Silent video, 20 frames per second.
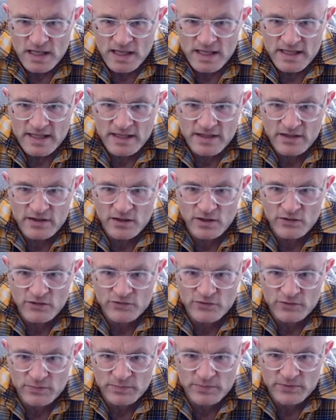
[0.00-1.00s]
He can
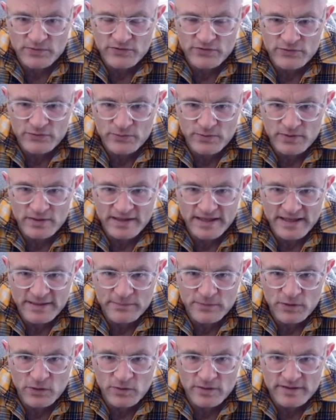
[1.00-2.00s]
also pursue a
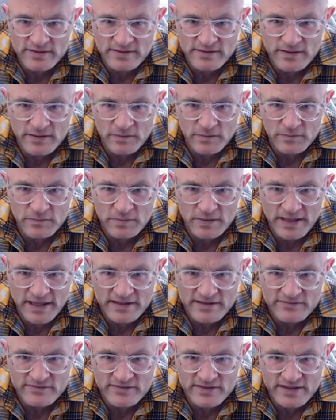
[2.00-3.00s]
Lamo plan
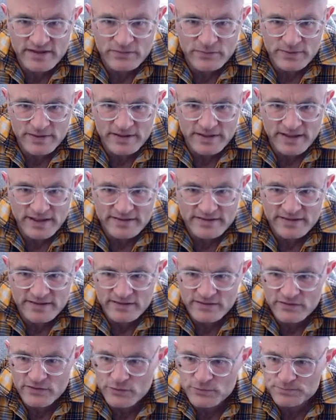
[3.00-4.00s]
of d3, knight
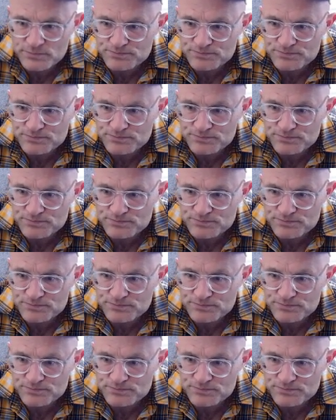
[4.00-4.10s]
d2.